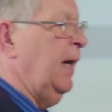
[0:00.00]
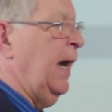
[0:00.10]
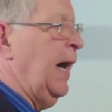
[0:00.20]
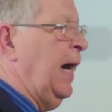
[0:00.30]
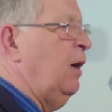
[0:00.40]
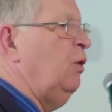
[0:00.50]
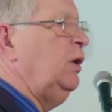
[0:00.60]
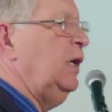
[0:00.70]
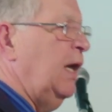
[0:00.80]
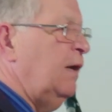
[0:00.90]
How
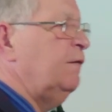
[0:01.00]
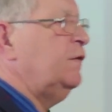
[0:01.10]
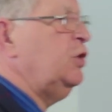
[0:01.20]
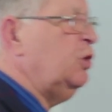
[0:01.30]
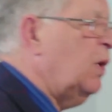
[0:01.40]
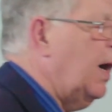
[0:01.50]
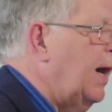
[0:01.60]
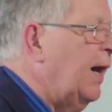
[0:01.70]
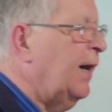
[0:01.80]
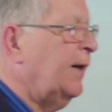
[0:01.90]
loved you
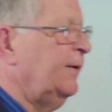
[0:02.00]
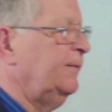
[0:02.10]
are.